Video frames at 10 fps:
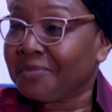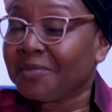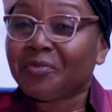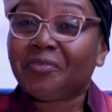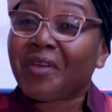
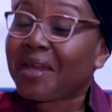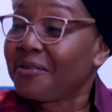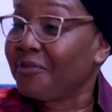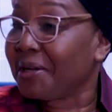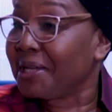Very,
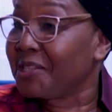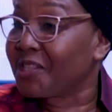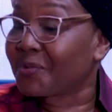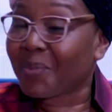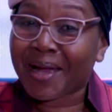very
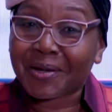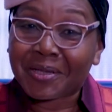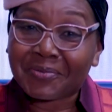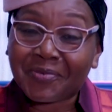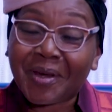inspiring.
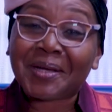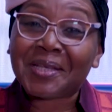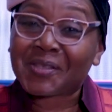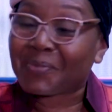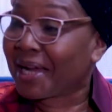Very
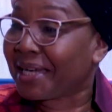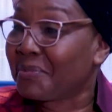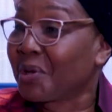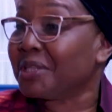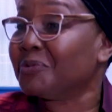inspiring. I'm
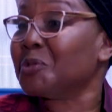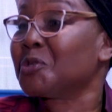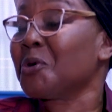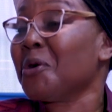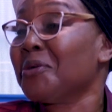not even
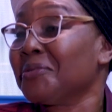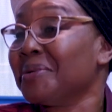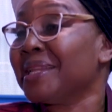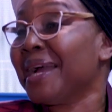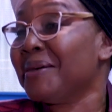sure
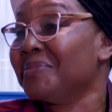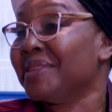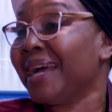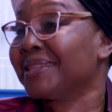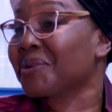whether I'm
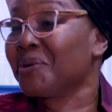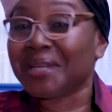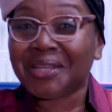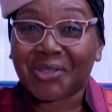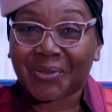that
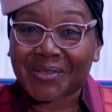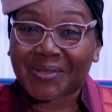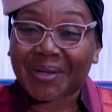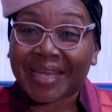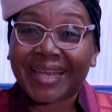courageous,
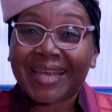okay?